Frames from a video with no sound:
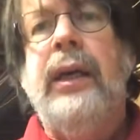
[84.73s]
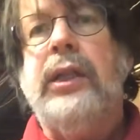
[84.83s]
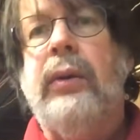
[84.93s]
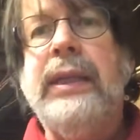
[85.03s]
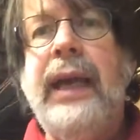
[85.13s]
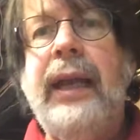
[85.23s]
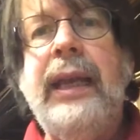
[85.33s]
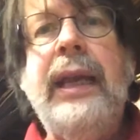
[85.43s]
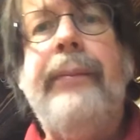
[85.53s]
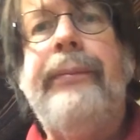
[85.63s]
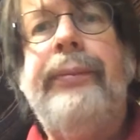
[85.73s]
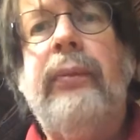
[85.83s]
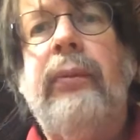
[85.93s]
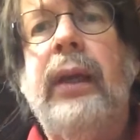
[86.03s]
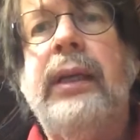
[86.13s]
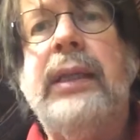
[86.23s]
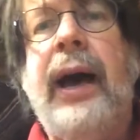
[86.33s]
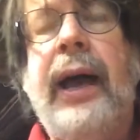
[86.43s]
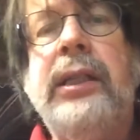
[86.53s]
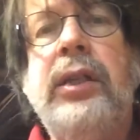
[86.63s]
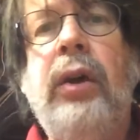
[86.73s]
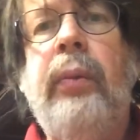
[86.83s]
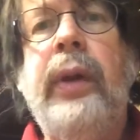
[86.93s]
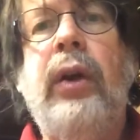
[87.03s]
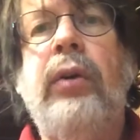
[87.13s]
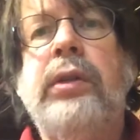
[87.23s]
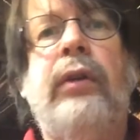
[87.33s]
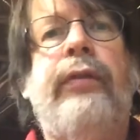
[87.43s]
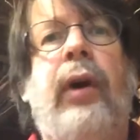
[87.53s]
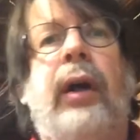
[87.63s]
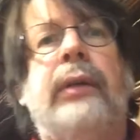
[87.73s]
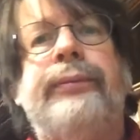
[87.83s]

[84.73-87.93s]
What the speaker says: So isn't that neat? It's the highest note we know so far.